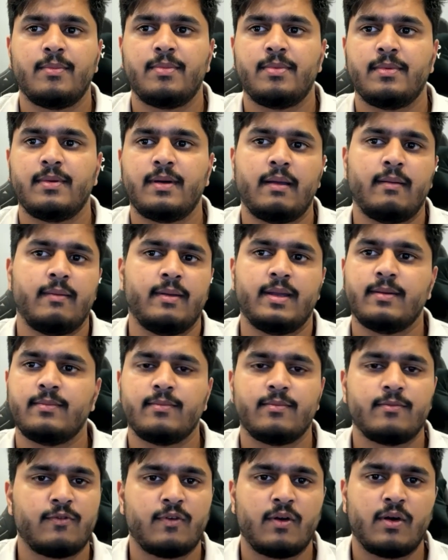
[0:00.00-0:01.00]
I mean,
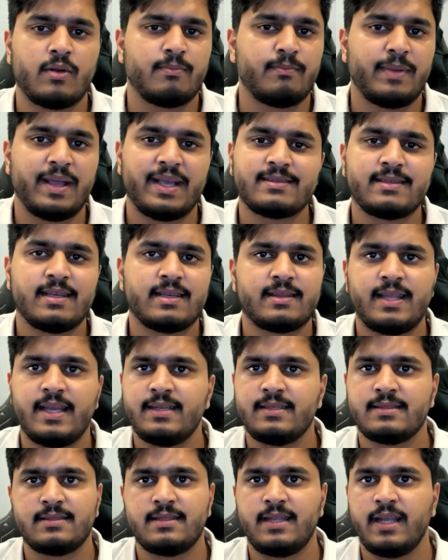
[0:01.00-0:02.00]
for basic
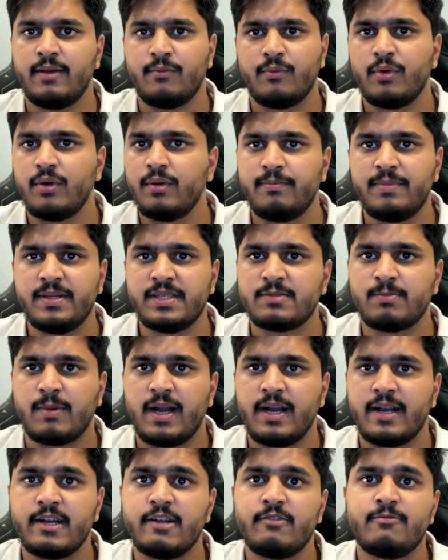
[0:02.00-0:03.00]
things they would be smart
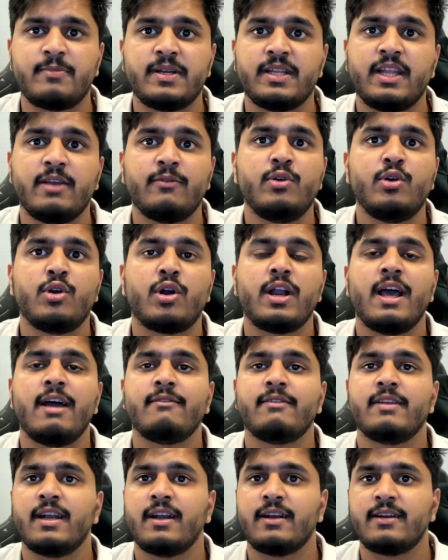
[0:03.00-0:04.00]
enough, but they would not have
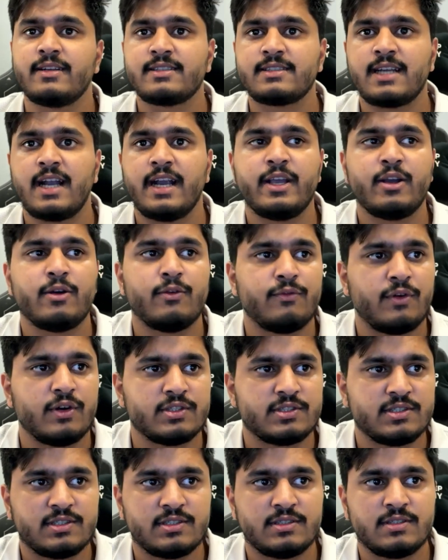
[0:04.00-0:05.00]
an understanding of
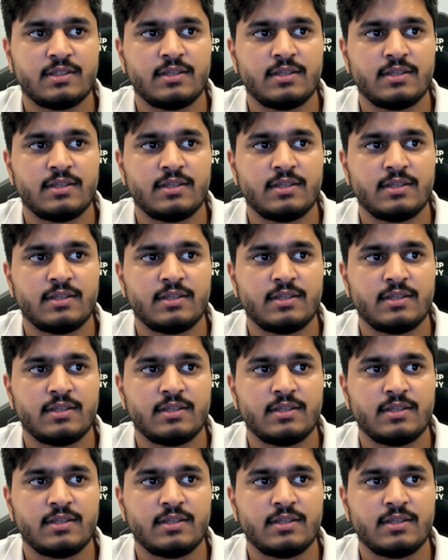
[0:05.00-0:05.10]
what's